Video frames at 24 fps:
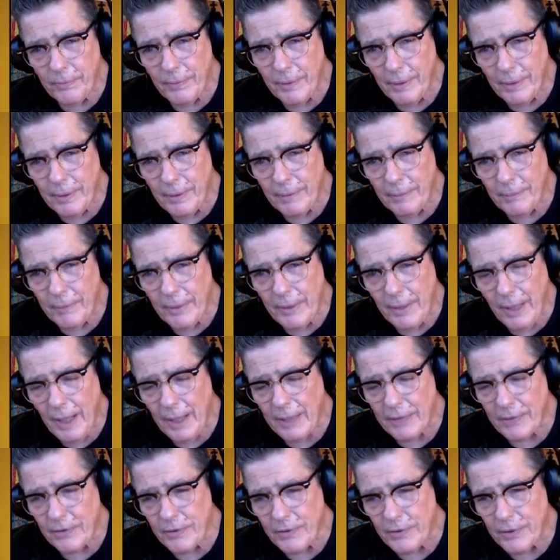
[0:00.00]
a
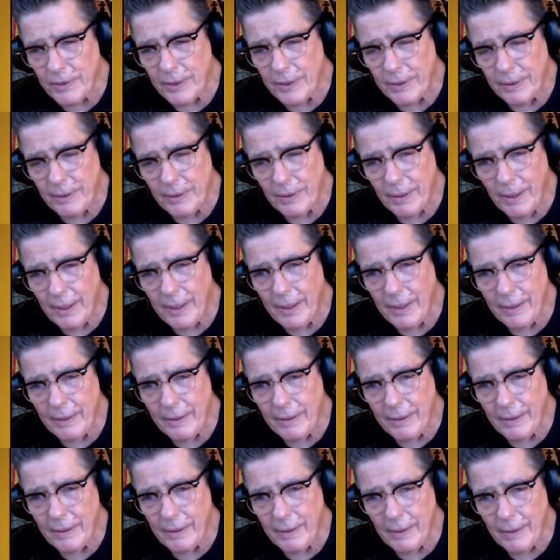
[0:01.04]
Nazi-like
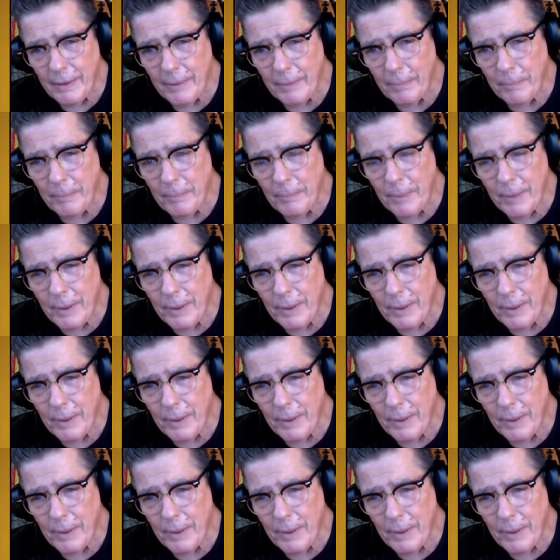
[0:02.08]
um,